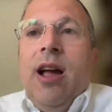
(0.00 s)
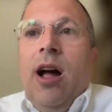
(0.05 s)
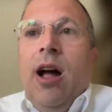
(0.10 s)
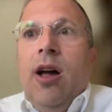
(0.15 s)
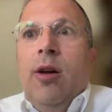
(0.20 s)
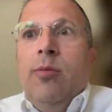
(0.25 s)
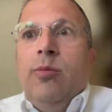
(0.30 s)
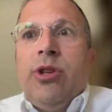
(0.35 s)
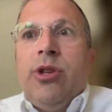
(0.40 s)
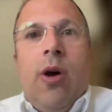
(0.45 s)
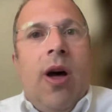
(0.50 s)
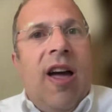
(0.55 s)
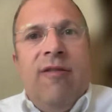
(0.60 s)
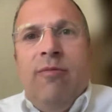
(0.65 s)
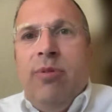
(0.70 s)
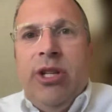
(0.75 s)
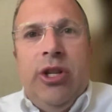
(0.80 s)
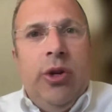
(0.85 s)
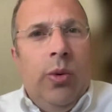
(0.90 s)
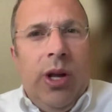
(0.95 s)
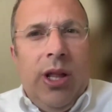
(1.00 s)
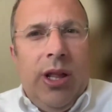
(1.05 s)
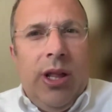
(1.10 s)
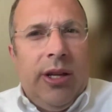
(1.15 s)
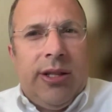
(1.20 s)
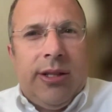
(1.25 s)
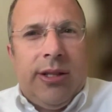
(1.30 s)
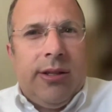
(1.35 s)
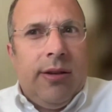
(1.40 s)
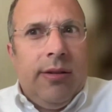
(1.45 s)
So I've been doing
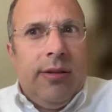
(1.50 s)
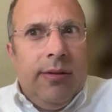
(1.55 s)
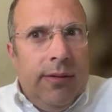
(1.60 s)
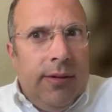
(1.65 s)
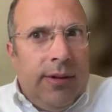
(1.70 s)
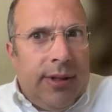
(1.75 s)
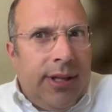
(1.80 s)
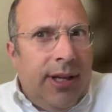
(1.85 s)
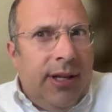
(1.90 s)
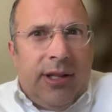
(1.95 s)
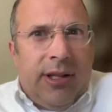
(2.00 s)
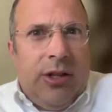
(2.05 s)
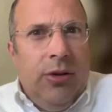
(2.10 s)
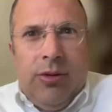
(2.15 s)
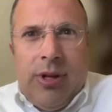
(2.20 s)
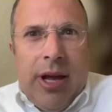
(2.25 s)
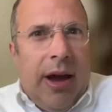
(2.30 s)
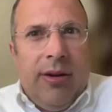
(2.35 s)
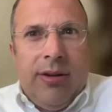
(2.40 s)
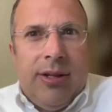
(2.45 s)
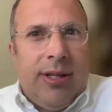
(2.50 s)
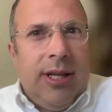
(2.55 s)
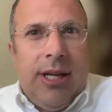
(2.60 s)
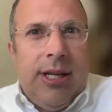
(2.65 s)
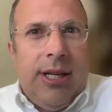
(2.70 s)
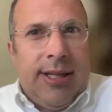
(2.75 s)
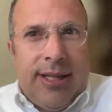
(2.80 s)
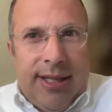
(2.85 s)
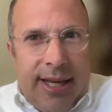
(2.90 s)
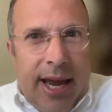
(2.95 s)
this since
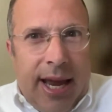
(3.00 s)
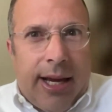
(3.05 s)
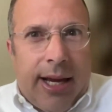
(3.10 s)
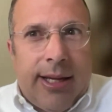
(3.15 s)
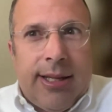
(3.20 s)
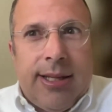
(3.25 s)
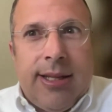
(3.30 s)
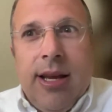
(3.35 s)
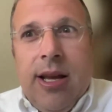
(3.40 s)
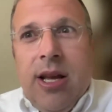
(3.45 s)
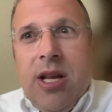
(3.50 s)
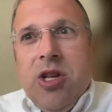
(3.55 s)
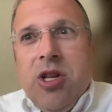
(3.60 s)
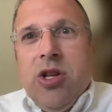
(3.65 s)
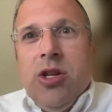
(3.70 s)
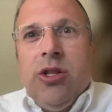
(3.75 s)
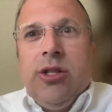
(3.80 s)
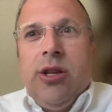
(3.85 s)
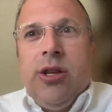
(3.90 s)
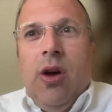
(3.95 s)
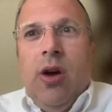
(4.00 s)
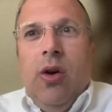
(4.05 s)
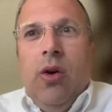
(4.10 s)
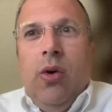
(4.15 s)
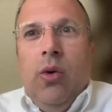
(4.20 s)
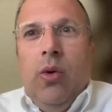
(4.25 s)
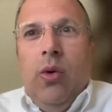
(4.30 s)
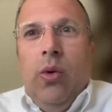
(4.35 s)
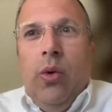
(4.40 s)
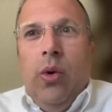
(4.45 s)
2006.
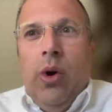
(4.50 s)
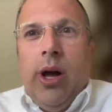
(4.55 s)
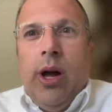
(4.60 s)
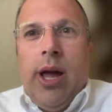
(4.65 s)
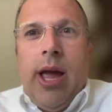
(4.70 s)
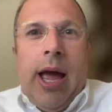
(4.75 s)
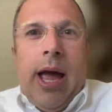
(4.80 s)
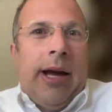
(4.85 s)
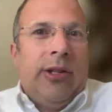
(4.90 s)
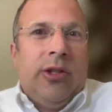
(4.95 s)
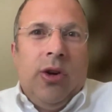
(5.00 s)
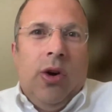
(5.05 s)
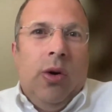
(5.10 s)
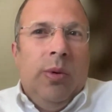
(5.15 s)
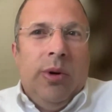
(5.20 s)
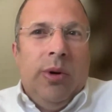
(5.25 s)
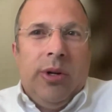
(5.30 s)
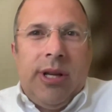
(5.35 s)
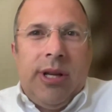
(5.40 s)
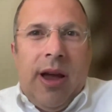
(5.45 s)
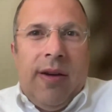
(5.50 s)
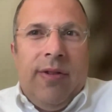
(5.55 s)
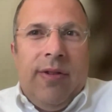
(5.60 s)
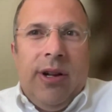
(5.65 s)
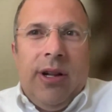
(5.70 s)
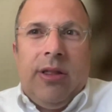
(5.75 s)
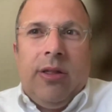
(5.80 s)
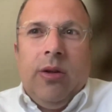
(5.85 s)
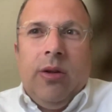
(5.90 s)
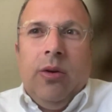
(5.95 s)
So October
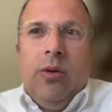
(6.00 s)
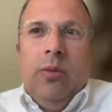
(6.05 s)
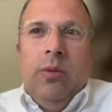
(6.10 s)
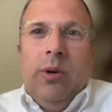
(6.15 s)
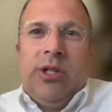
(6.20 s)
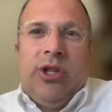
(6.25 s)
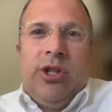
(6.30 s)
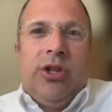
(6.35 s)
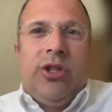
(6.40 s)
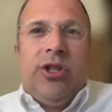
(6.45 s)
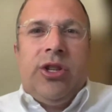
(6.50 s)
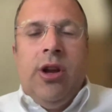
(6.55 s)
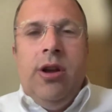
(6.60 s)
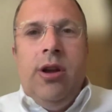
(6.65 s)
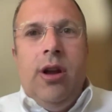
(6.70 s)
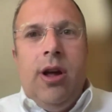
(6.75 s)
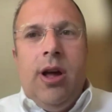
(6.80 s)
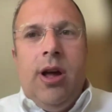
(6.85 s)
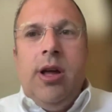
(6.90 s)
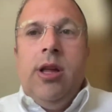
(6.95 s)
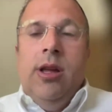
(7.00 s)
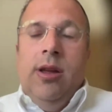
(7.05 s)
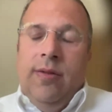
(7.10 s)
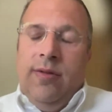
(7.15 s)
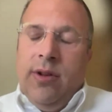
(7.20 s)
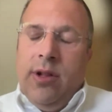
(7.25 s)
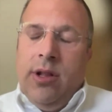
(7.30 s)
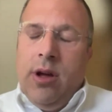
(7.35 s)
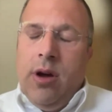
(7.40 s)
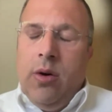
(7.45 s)
7th was just
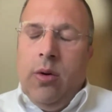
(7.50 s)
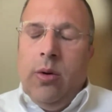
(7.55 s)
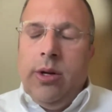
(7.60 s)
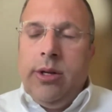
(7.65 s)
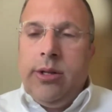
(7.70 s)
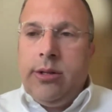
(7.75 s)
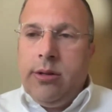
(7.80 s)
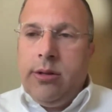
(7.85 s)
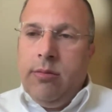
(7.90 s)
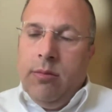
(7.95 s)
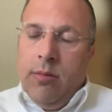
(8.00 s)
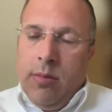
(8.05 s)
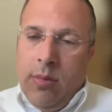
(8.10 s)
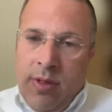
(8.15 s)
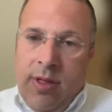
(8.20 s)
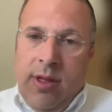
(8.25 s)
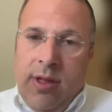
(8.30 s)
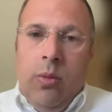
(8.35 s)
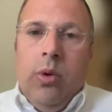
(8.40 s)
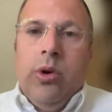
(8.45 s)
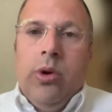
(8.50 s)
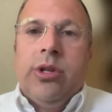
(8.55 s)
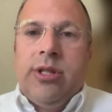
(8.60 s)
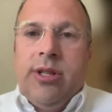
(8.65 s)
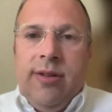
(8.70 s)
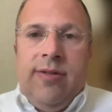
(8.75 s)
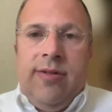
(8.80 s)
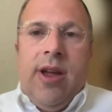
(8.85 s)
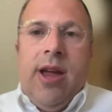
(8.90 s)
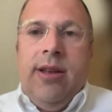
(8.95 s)
even though it was the
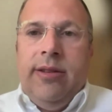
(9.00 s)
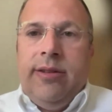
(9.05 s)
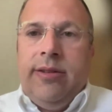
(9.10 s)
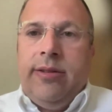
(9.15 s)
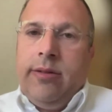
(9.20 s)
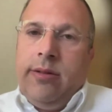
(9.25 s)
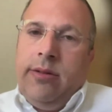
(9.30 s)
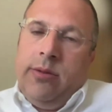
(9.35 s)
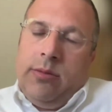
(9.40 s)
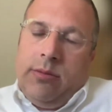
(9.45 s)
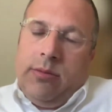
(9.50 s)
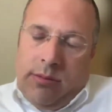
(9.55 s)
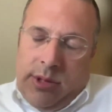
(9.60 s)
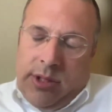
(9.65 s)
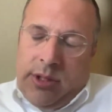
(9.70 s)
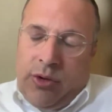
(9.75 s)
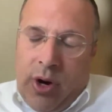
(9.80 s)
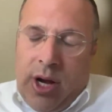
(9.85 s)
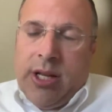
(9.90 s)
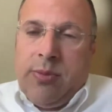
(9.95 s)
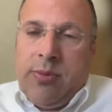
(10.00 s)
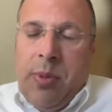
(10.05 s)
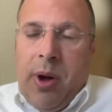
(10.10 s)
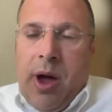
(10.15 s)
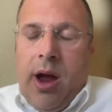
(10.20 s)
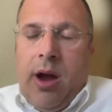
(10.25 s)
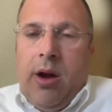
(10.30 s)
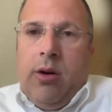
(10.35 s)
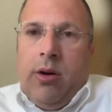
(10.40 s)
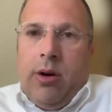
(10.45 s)
worst event to
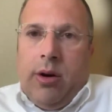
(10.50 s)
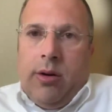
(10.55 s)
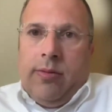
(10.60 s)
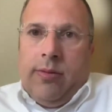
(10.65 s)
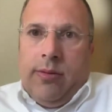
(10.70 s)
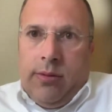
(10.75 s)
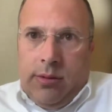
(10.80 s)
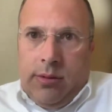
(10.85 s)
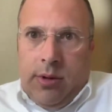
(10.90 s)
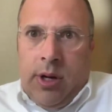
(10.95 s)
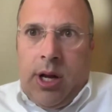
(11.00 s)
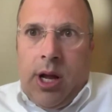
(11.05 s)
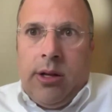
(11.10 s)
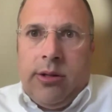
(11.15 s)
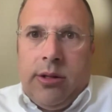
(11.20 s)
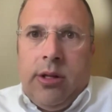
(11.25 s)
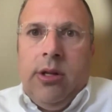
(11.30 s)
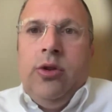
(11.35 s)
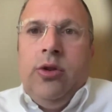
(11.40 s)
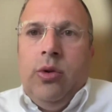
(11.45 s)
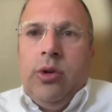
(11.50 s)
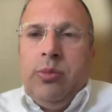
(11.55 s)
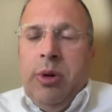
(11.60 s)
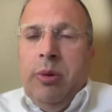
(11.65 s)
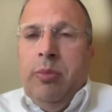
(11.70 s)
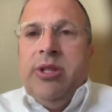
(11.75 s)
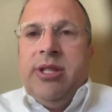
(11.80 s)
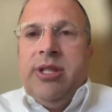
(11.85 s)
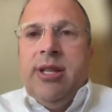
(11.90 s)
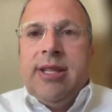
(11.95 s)
transpire against the Jewish
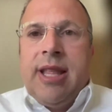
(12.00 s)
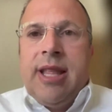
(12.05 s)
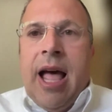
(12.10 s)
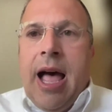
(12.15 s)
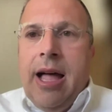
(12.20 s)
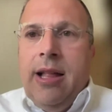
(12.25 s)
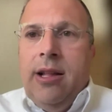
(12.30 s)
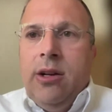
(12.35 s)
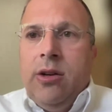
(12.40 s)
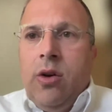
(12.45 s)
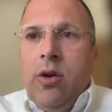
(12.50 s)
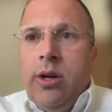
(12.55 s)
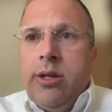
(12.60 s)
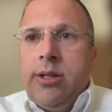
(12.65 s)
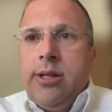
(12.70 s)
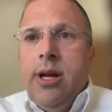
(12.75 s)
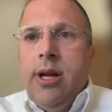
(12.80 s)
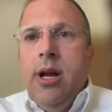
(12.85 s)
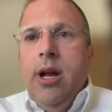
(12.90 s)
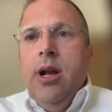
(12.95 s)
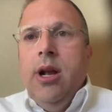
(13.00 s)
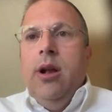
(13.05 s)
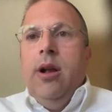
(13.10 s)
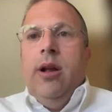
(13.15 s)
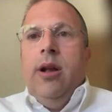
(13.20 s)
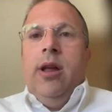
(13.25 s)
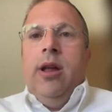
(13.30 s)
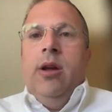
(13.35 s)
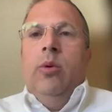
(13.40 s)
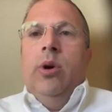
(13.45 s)
people since the Holocaust,
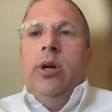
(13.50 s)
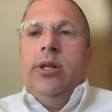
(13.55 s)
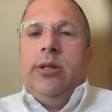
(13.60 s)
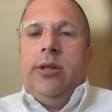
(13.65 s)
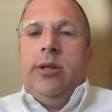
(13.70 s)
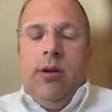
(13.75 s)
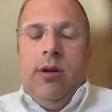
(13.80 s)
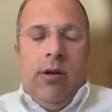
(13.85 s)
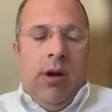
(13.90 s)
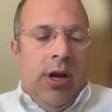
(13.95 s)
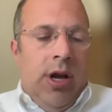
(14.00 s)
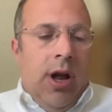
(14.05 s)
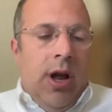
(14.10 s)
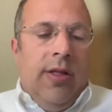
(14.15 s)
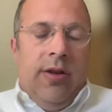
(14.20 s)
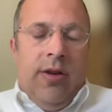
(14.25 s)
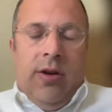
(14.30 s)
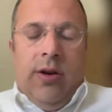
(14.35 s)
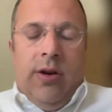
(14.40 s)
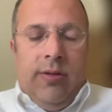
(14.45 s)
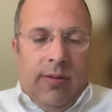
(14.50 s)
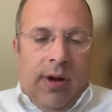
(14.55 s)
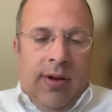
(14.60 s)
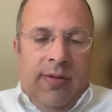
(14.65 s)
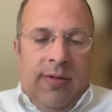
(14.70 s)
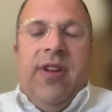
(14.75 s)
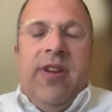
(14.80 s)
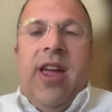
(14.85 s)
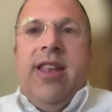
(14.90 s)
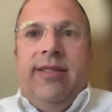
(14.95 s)
it was another
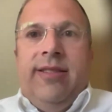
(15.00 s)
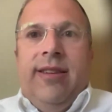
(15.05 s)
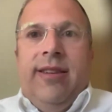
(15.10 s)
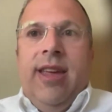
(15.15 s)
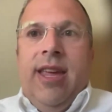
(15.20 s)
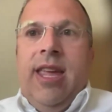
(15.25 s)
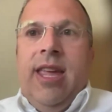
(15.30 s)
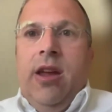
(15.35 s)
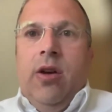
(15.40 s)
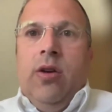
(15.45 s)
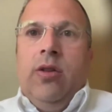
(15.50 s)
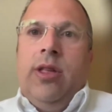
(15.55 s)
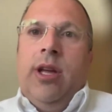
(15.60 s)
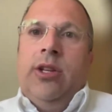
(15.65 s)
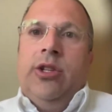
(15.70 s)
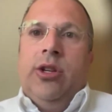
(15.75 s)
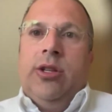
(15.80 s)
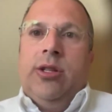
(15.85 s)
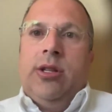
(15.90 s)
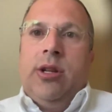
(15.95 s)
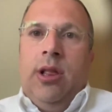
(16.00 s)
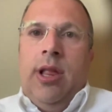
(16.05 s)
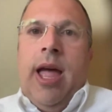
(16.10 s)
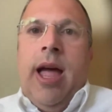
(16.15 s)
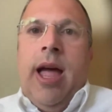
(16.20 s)
event here that just